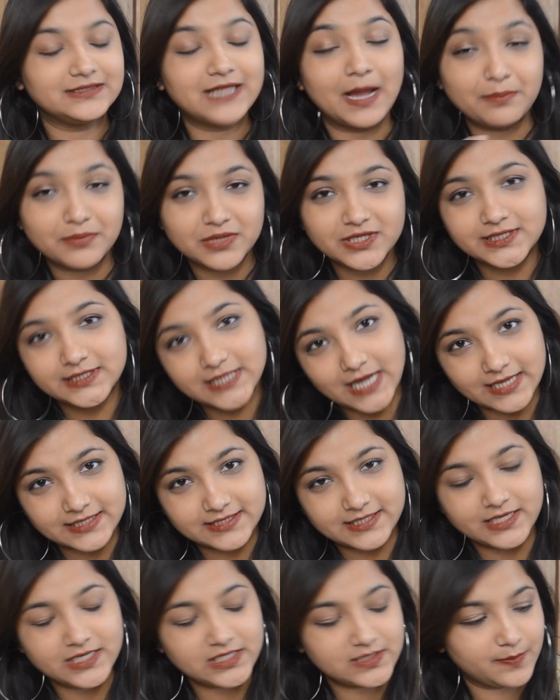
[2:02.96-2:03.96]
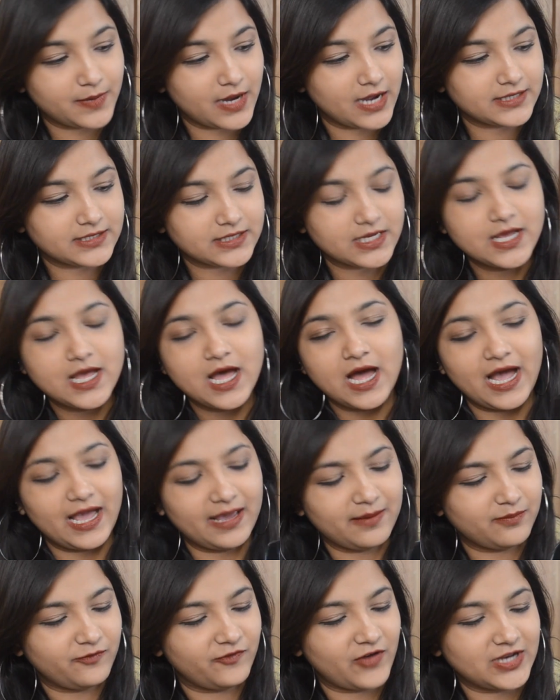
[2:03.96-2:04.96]
numbered glasses, but I
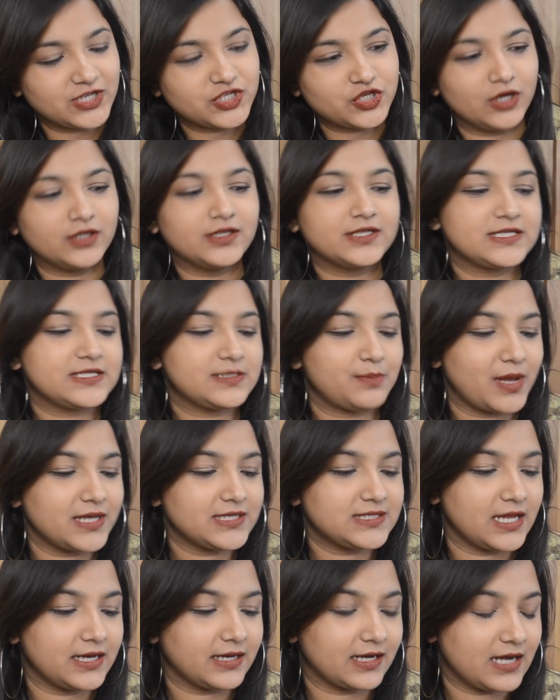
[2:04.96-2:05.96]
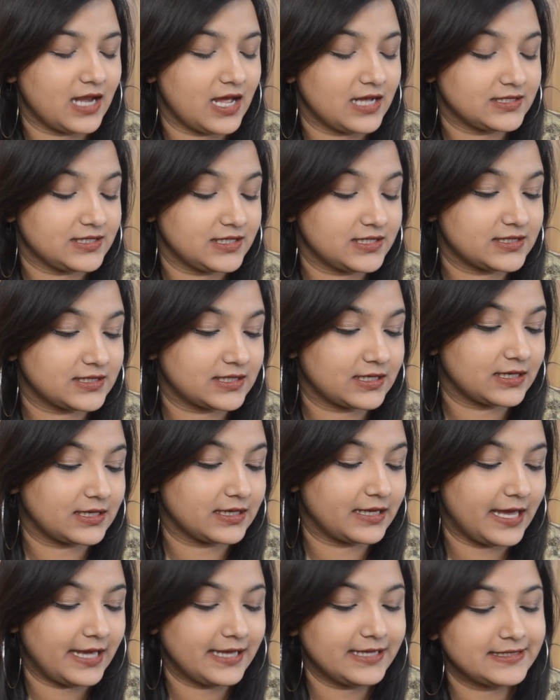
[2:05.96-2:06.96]
am very sure this is my sunglasses
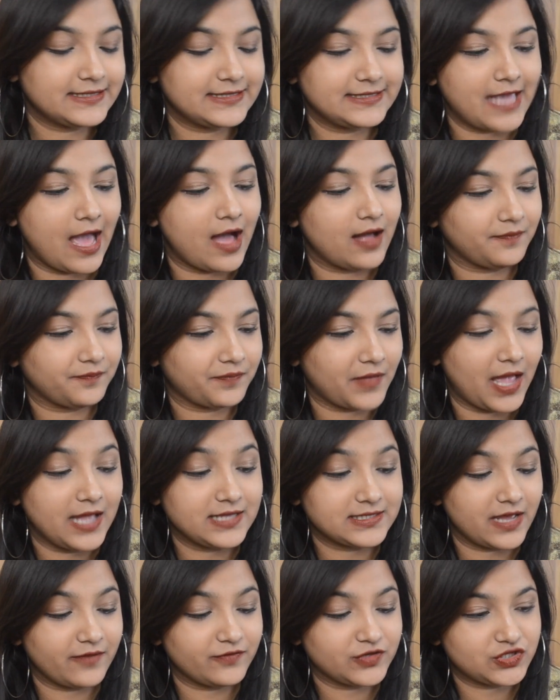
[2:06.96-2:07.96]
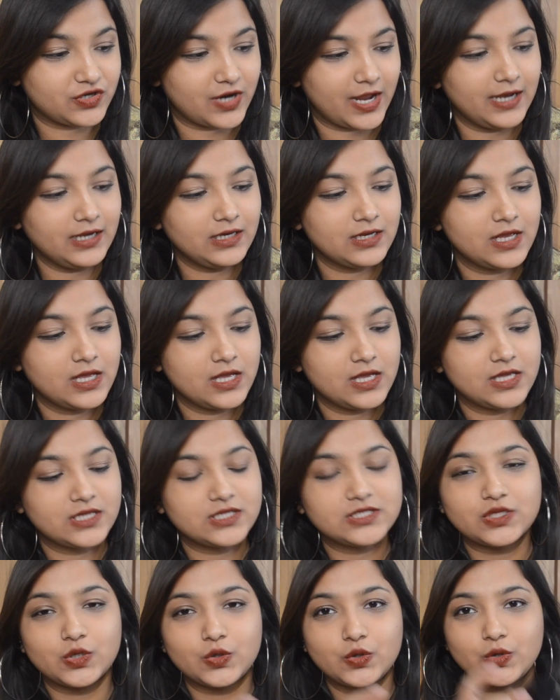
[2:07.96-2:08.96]
case, yeah, as I was right.
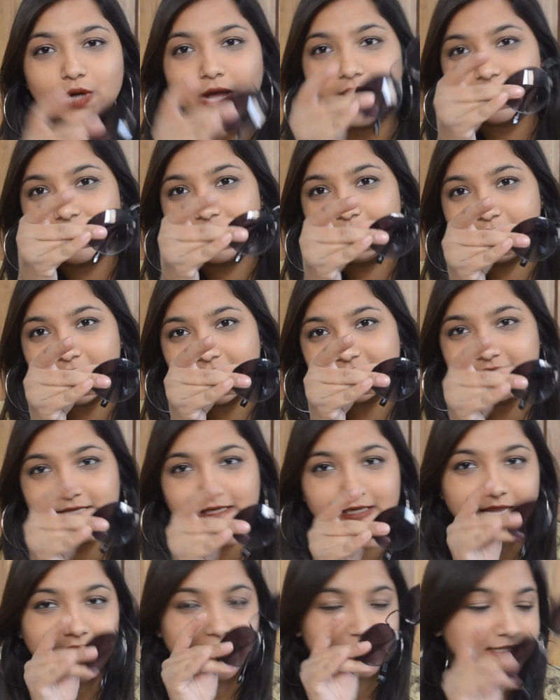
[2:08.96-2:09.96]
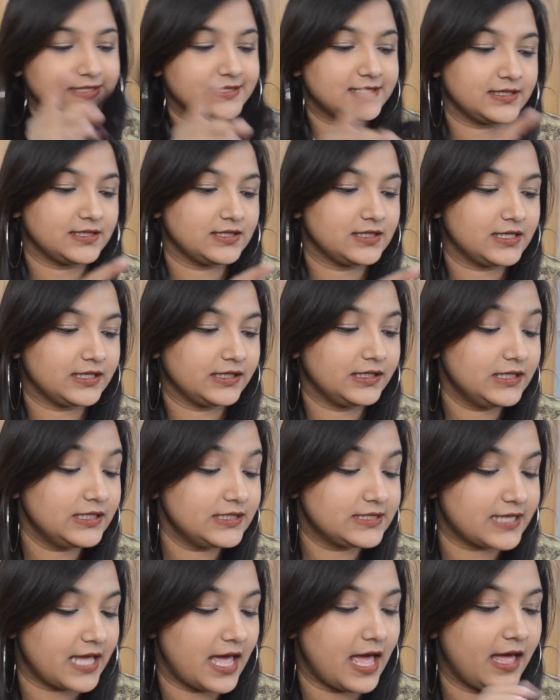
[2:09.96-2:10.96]
So I keep my sunglasses in
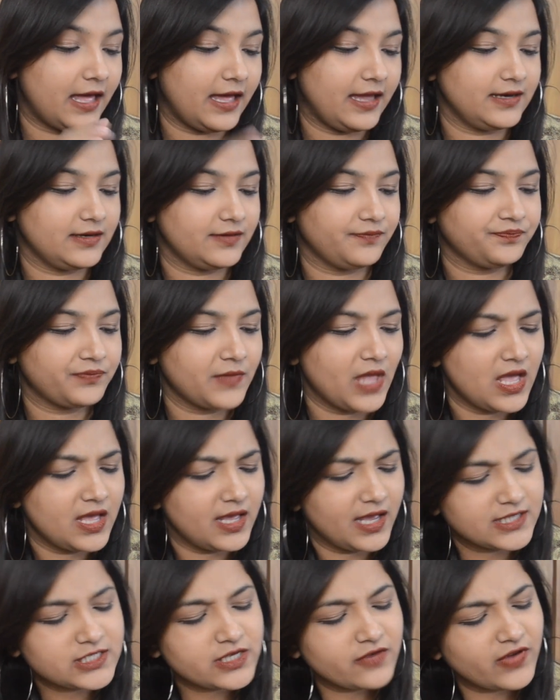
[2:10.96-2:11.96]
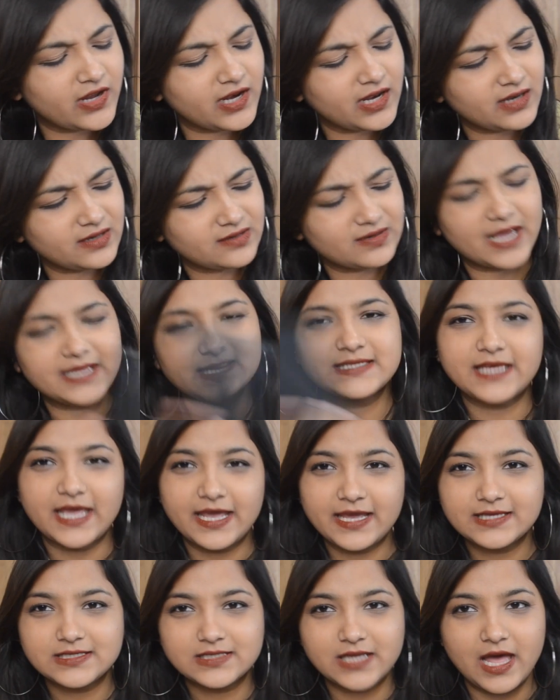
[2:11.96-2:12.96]
these and it's a very nice
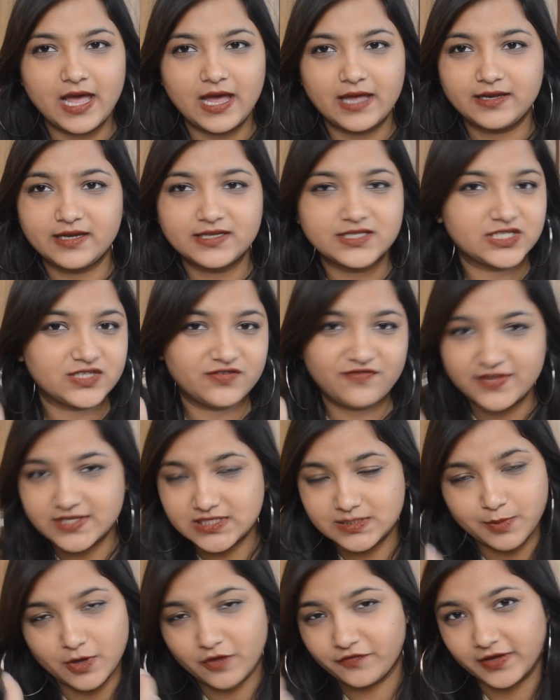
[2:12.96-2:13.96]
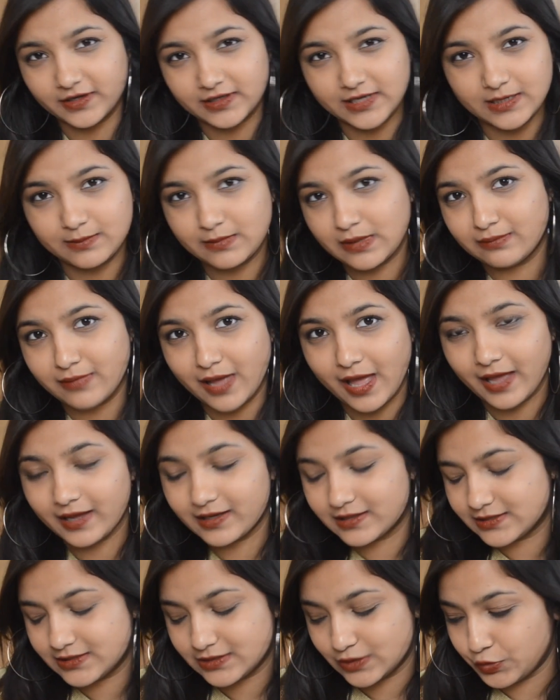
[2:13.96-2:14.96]
case and it just fits perfectly in my
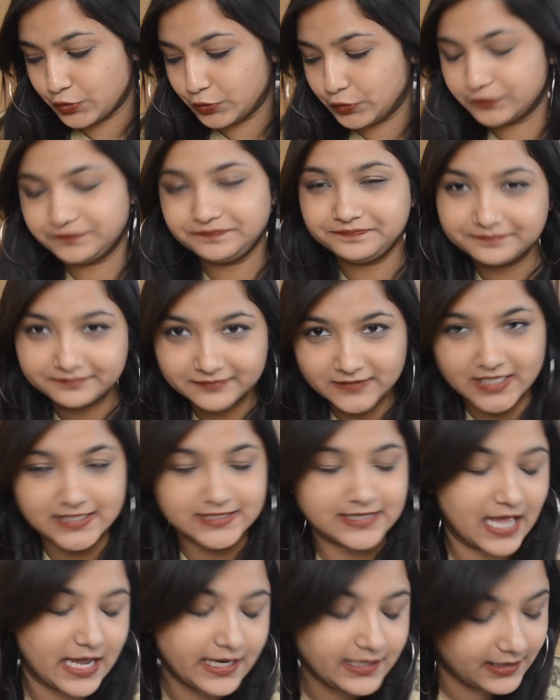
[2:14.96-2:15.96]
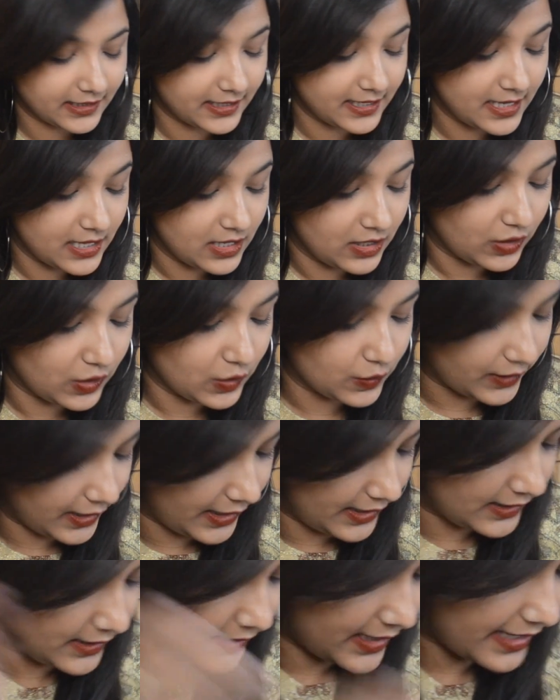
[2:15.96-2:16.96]
bag, so there's that.
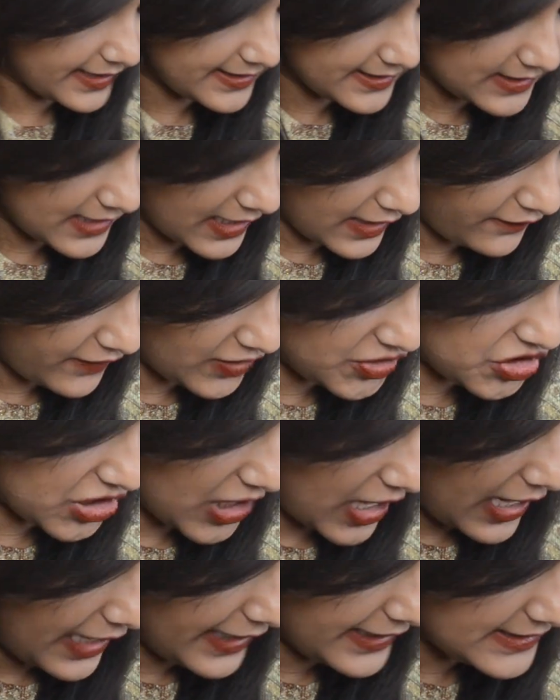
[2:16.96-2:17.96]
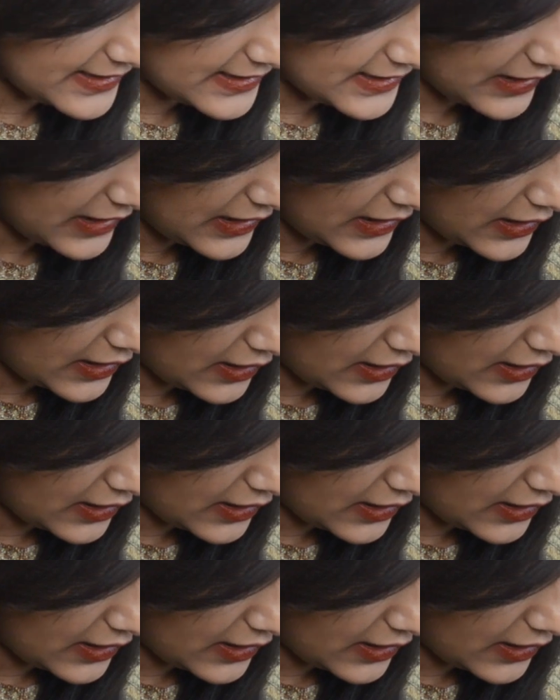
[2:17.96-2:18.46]
Okay, the next thing which I see